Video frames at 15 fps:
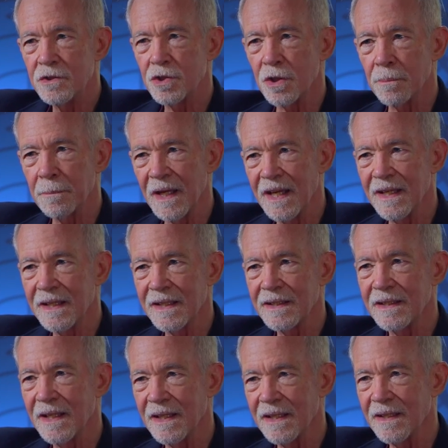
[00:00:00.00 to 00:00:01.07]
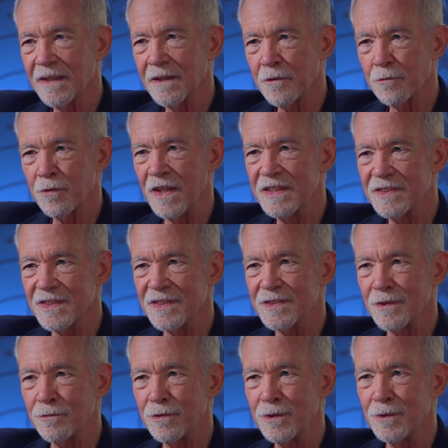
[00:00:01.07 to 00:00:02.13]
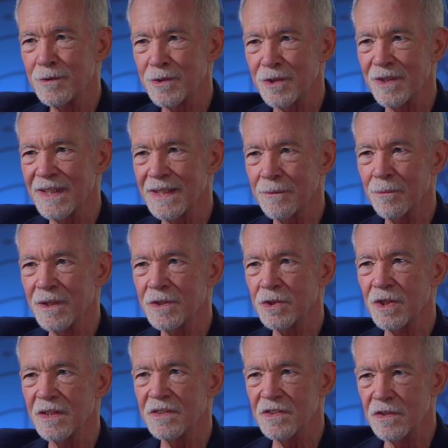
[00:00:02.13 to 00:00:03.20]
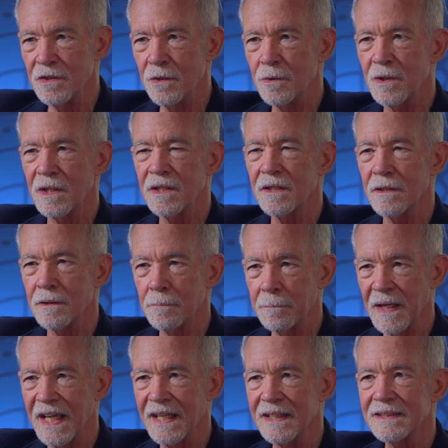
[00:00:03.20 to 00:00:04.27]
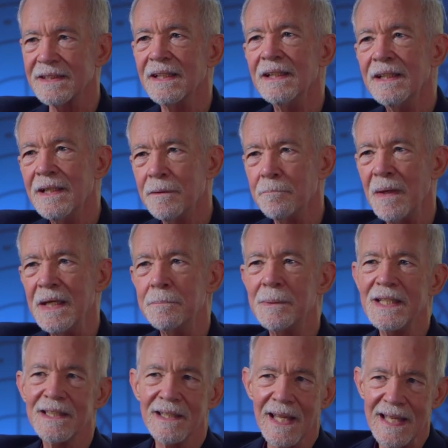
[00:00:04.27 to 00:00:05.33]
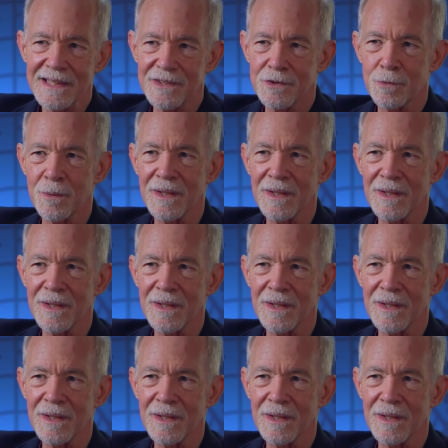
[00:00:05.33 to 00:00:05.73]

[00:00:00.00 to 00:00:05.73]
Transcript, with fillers: Japan uh, faces a future in which its nuclear bet may be less